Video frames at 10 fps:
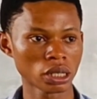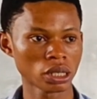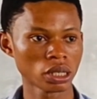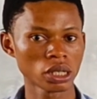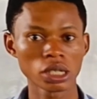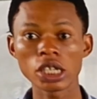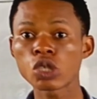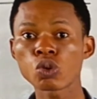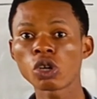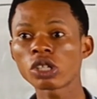No.
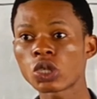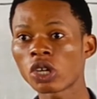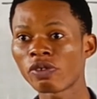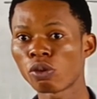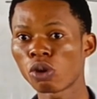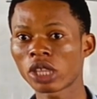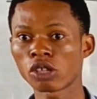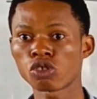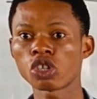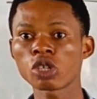It will dissolve in water,
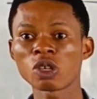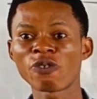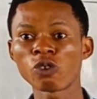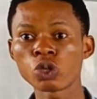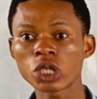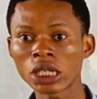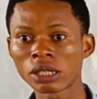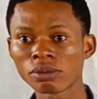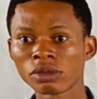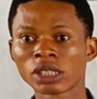it will just be floating.